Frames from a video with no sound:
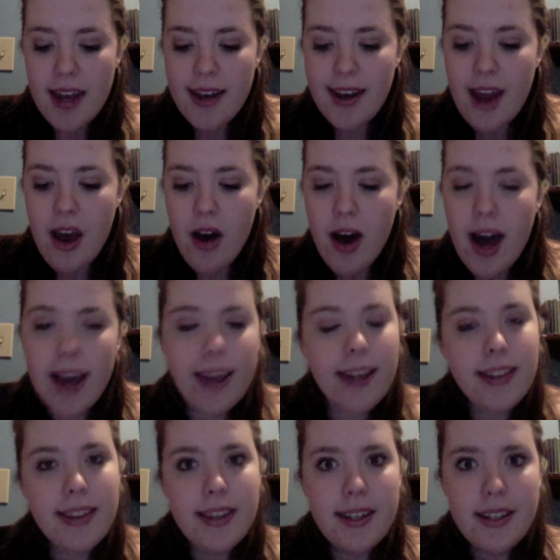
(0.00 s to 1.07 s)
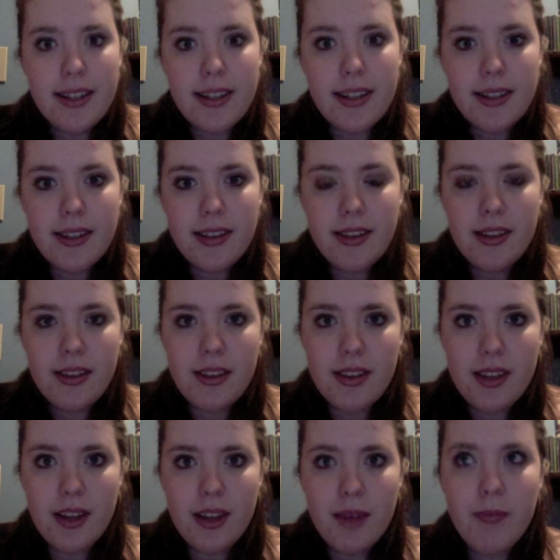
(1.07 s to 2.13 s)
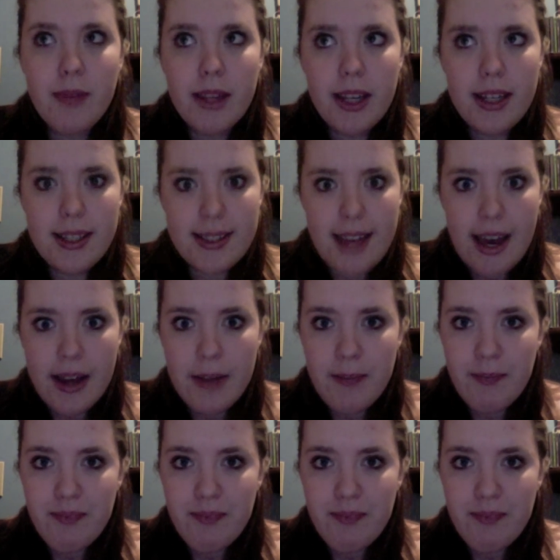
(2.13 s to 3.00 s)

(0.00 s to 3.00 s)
Now, I got the complete set